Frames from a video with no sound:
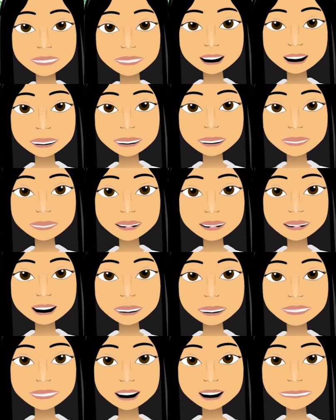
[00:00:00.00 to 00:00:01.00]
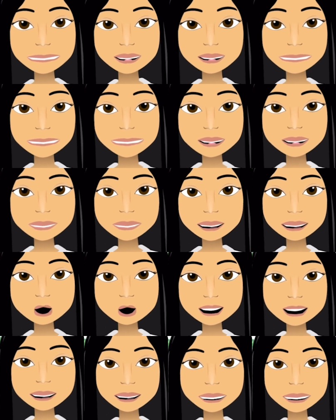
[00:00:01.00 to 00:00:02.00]
This headline clearly illustrates
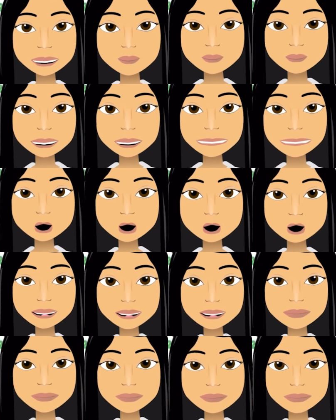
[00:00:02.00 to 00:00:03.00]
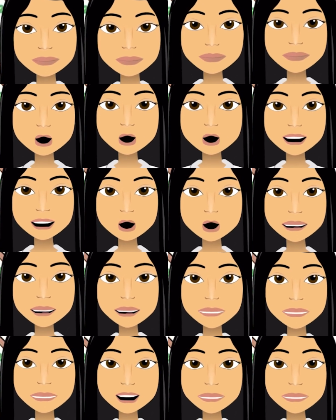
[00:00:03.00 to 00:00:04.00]
our next spelling rule. When a
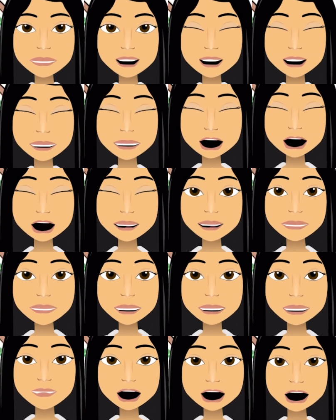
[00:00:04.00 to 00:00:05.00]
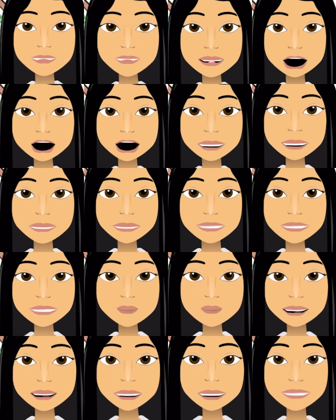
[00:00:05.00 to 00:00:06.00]
word ends in a consonant-vowel-consonant
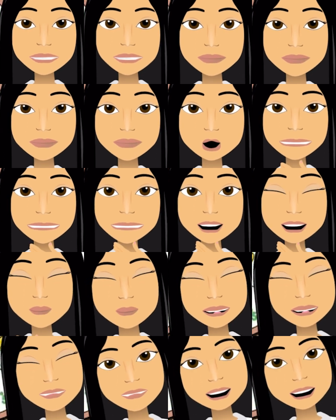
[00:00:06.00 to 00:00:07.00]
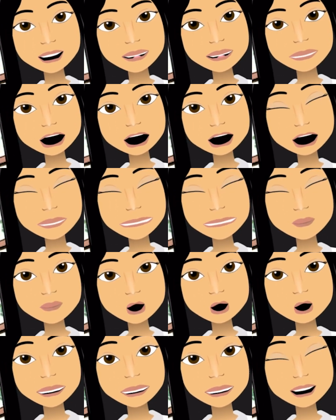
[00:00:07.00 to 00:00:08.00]
pattern, we double the final consonant
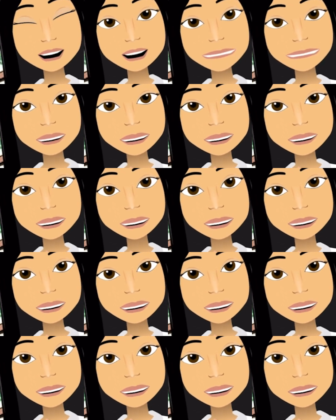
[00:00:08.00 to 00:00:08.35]
before adding a